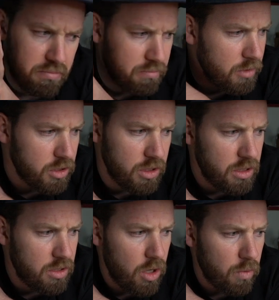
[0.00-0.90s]
there's
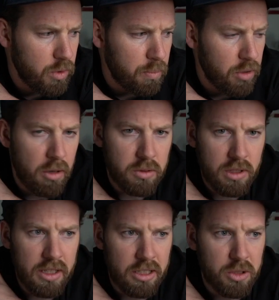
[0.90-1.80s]
no real problems with
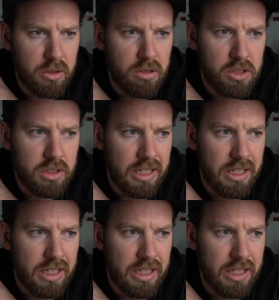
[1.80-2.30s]
electric roasters.